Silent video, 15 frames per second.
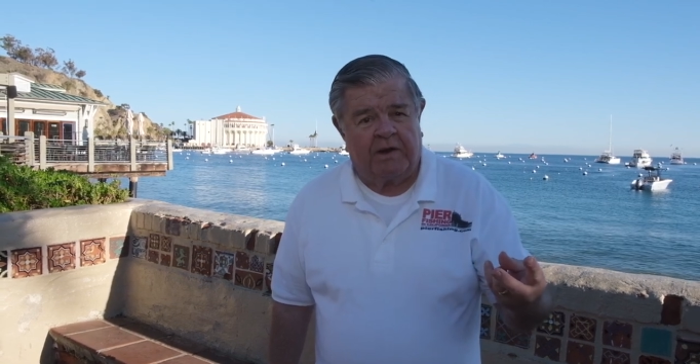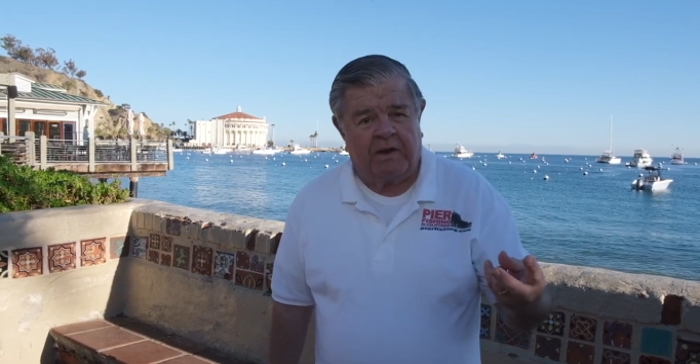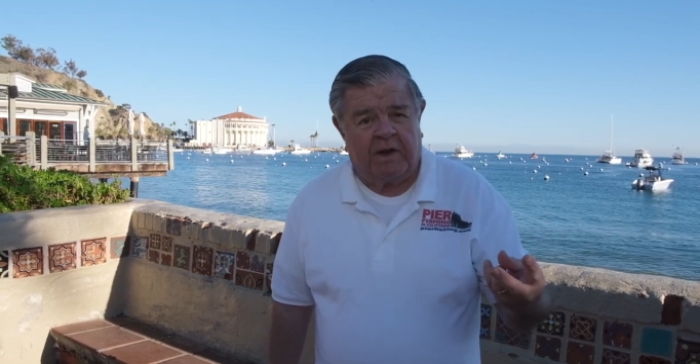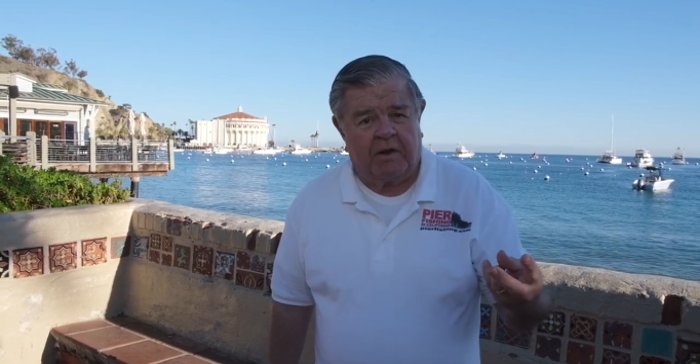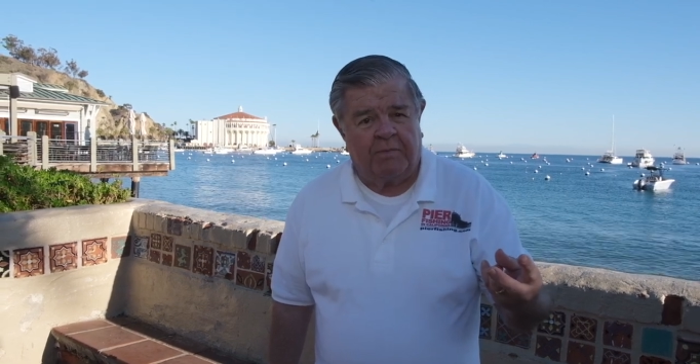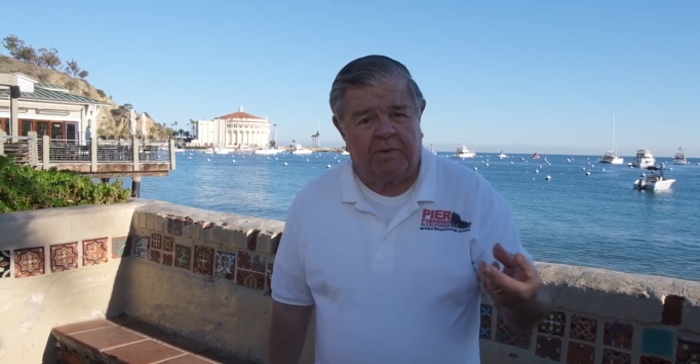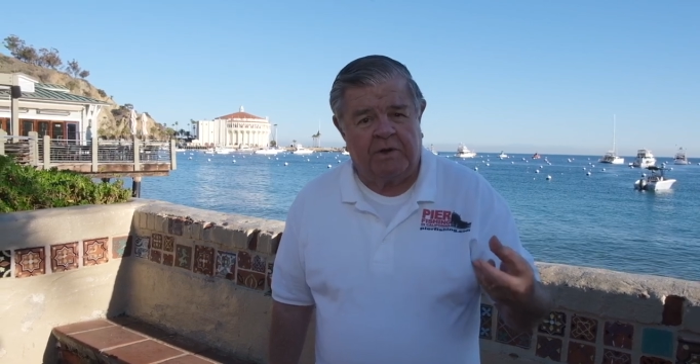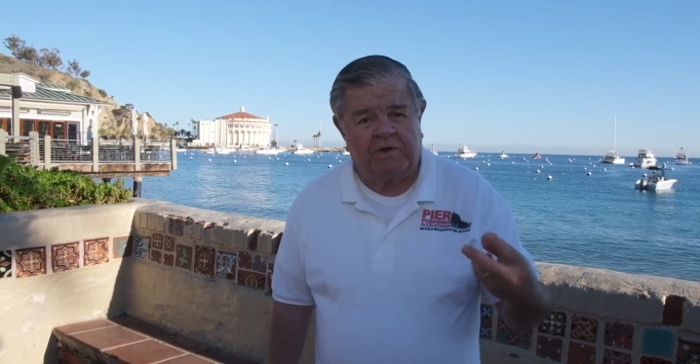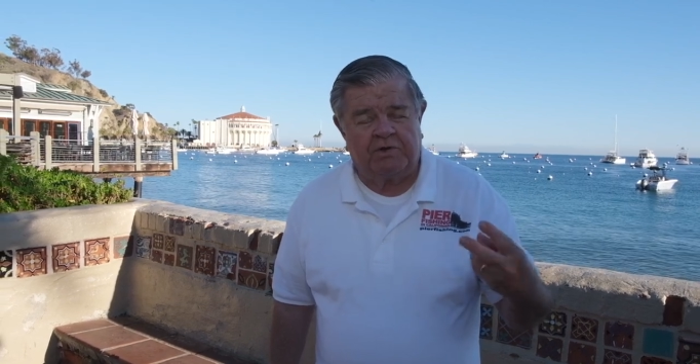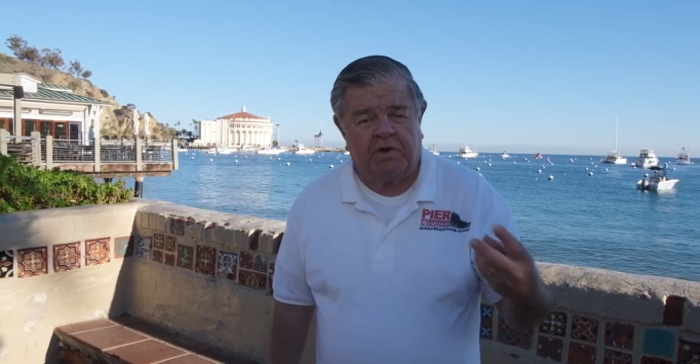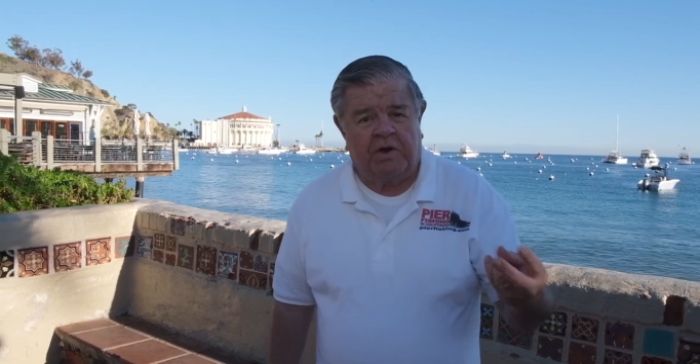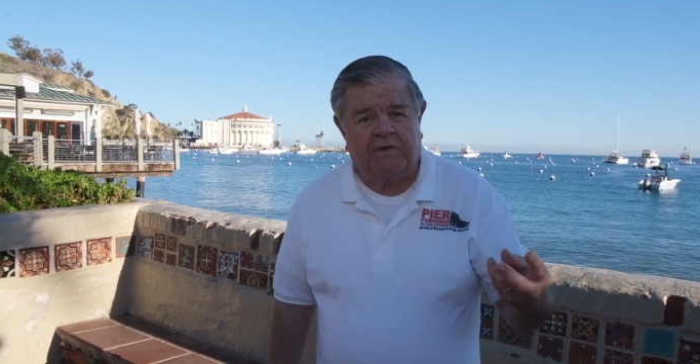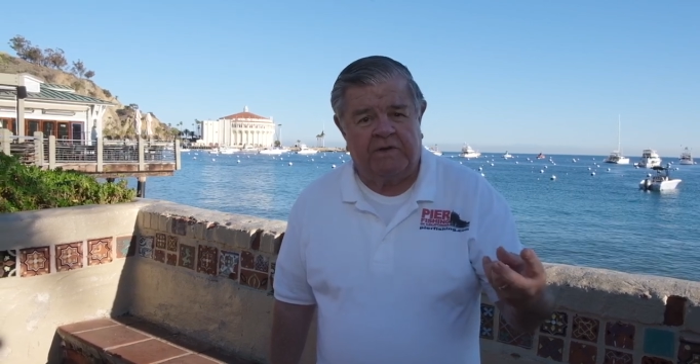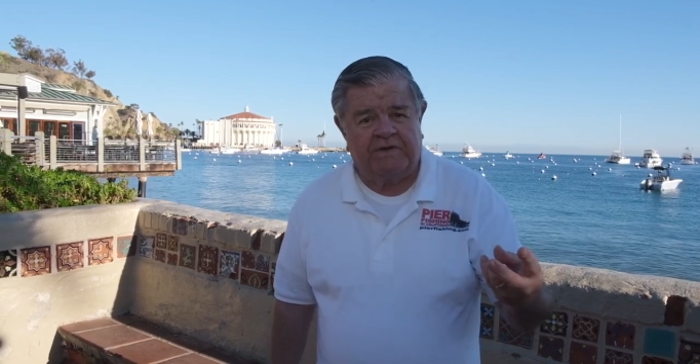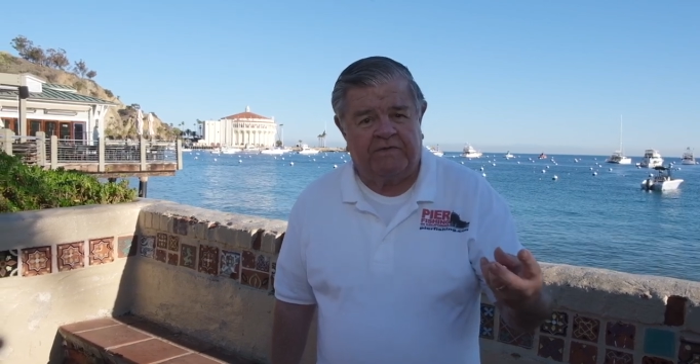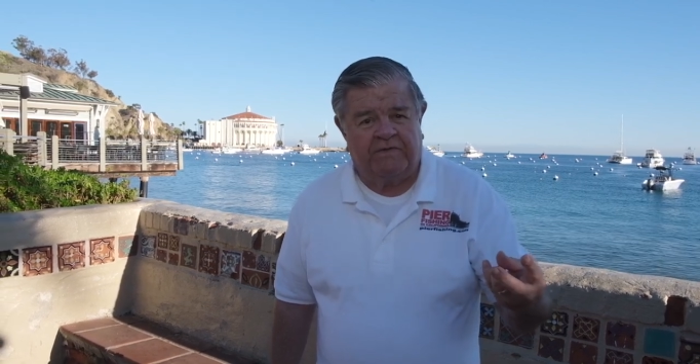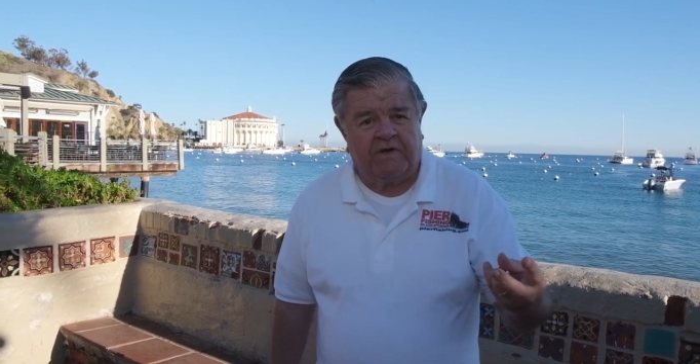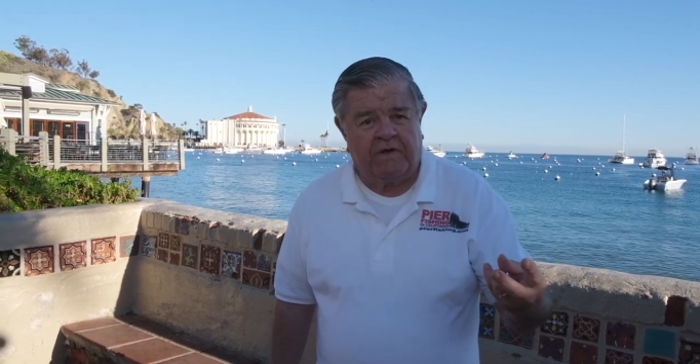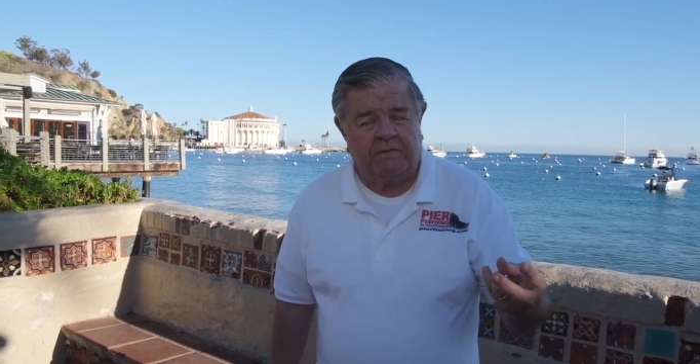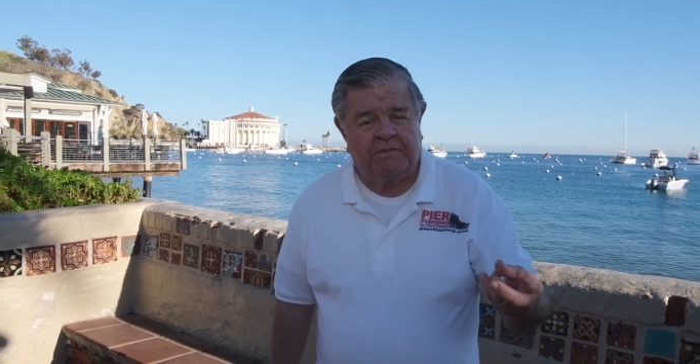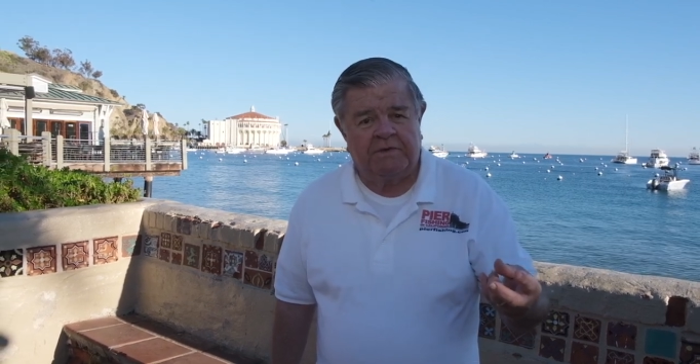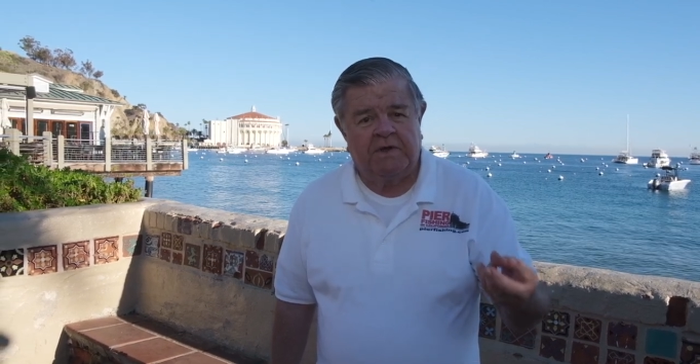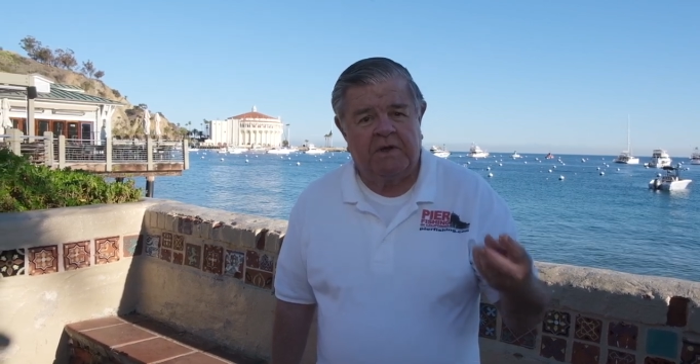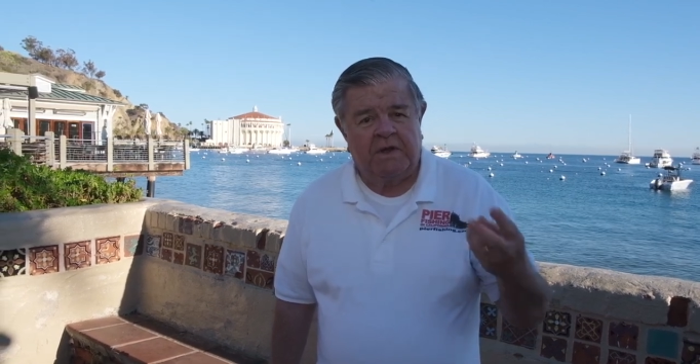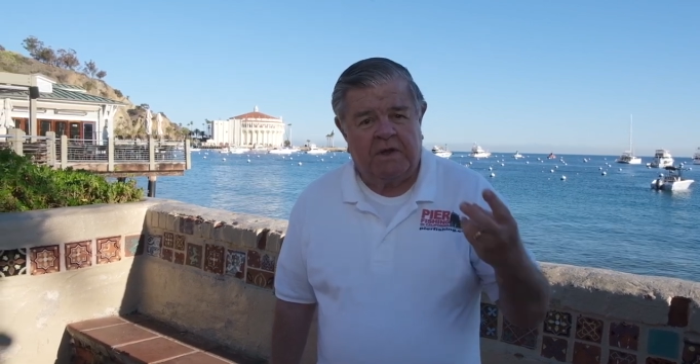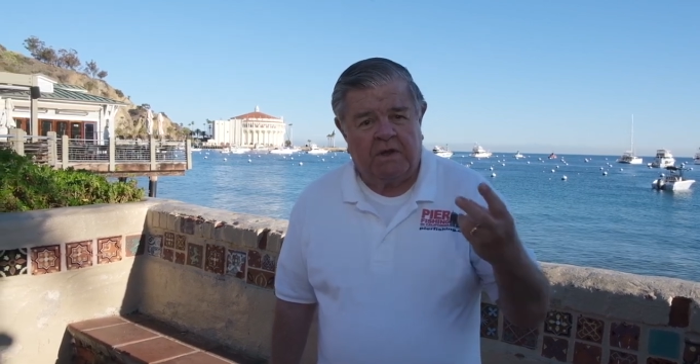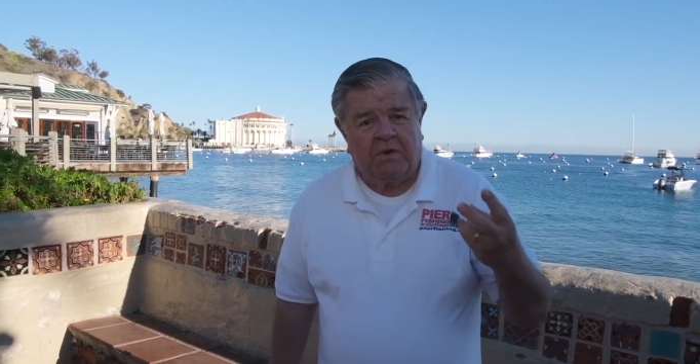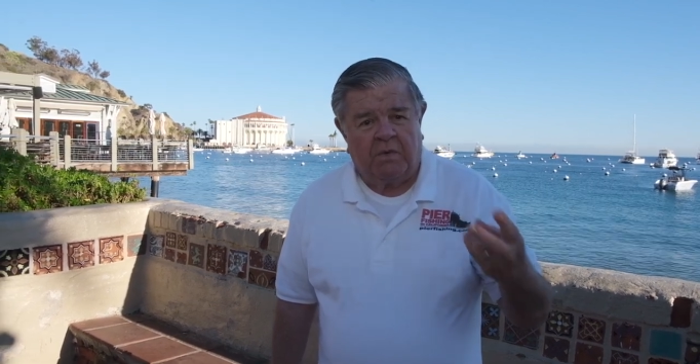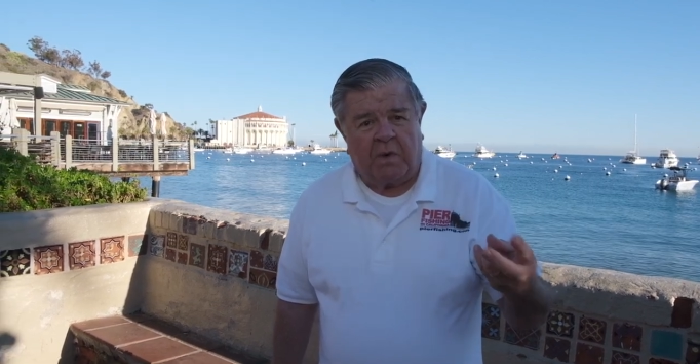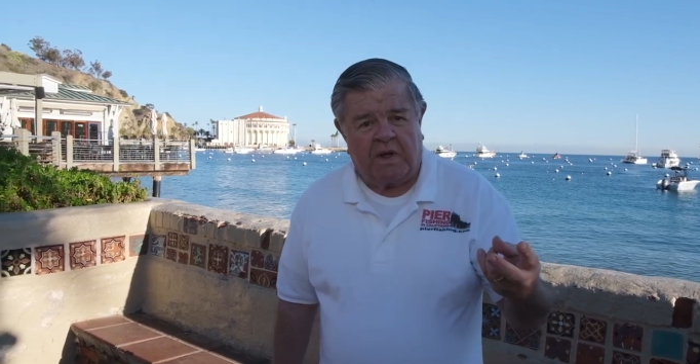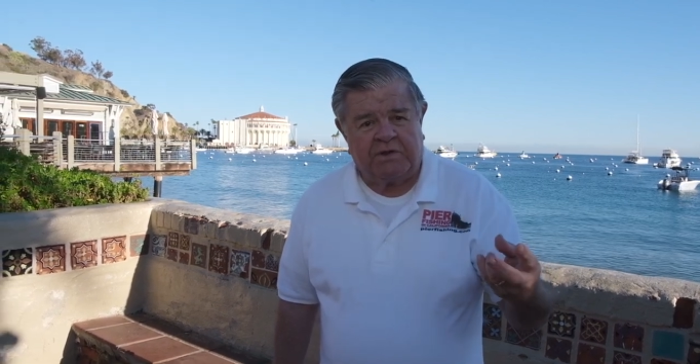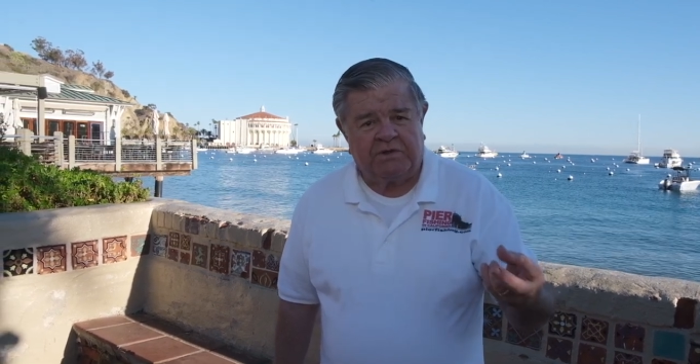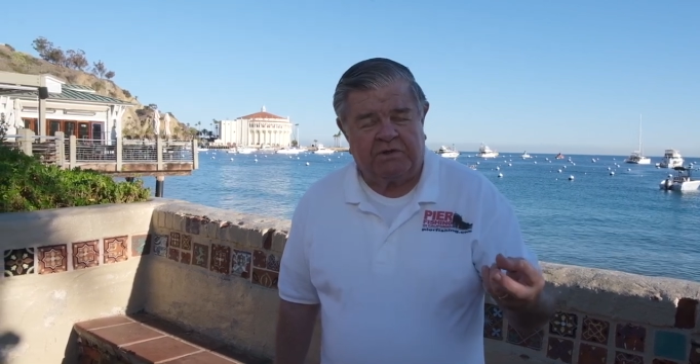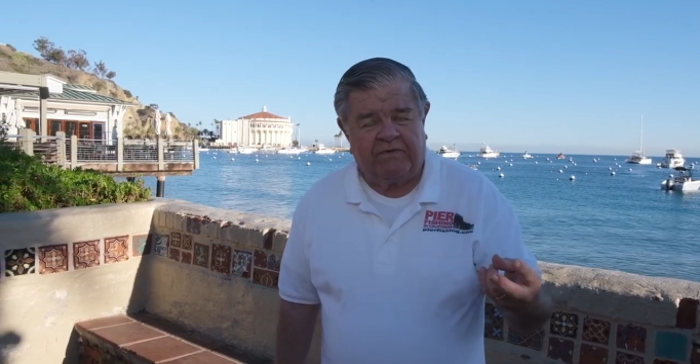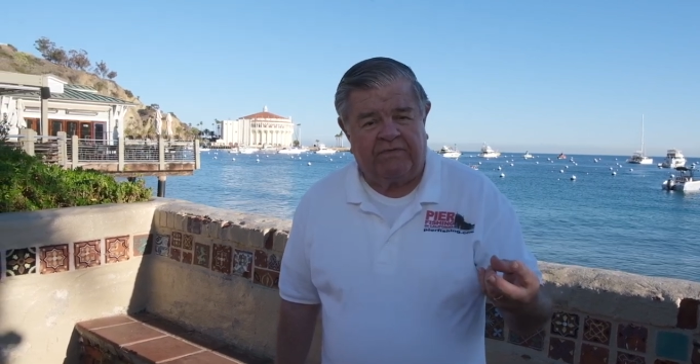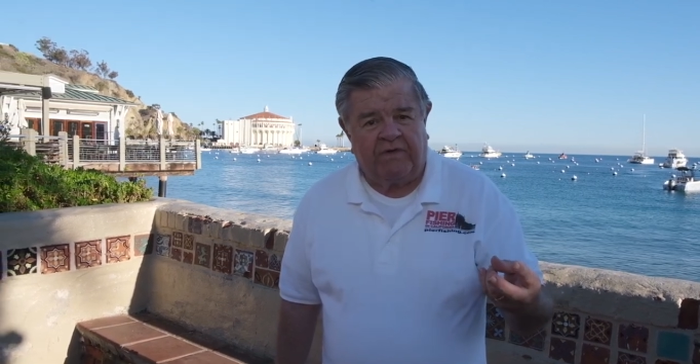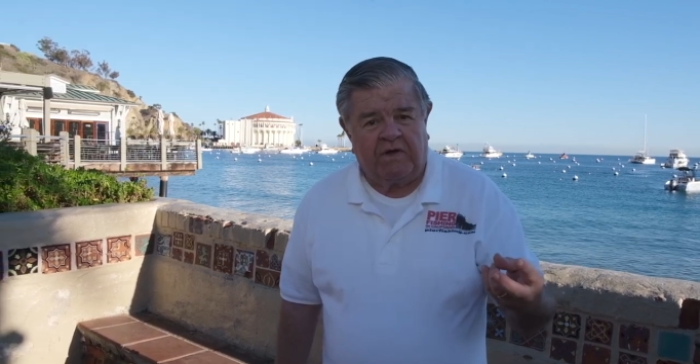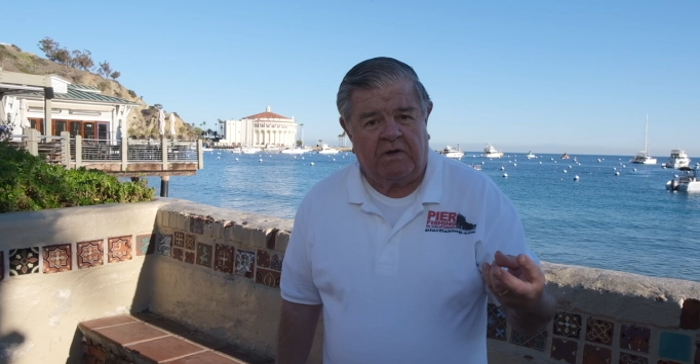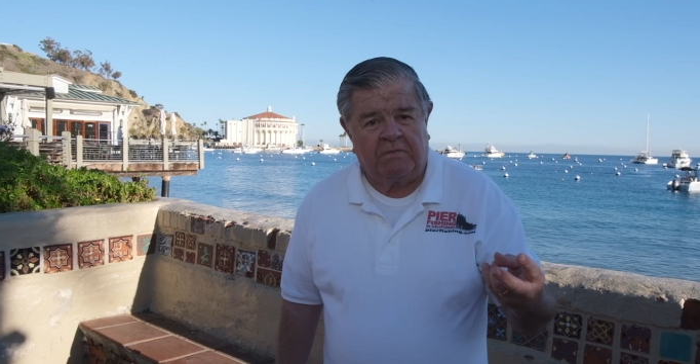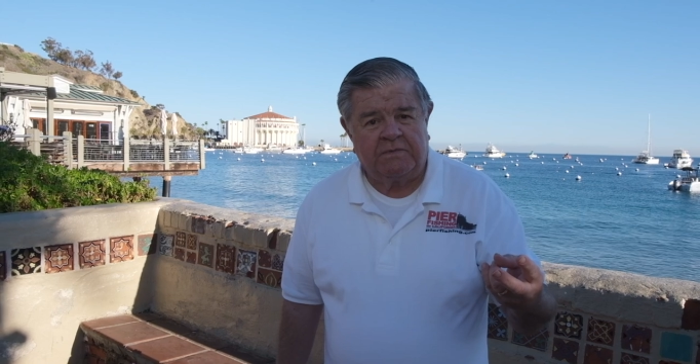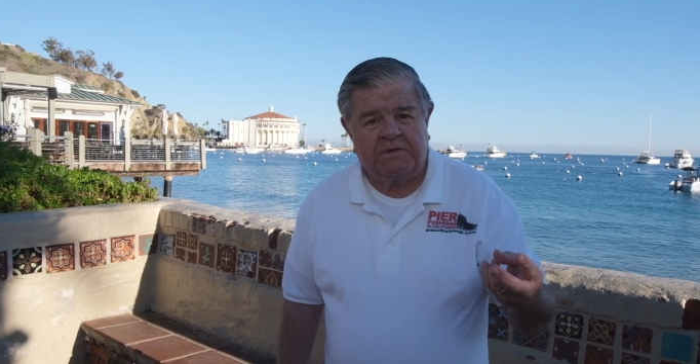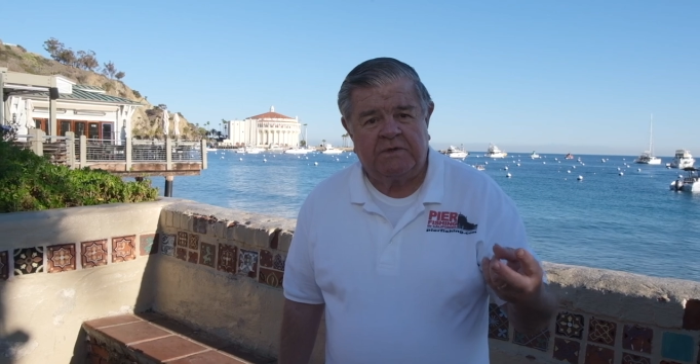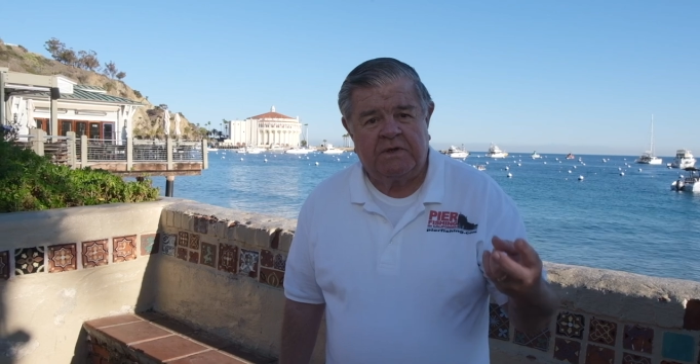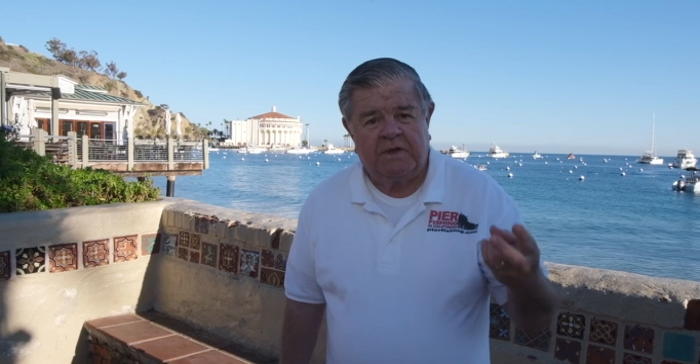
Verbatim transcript: Hope you enjoyed these films, watch the films,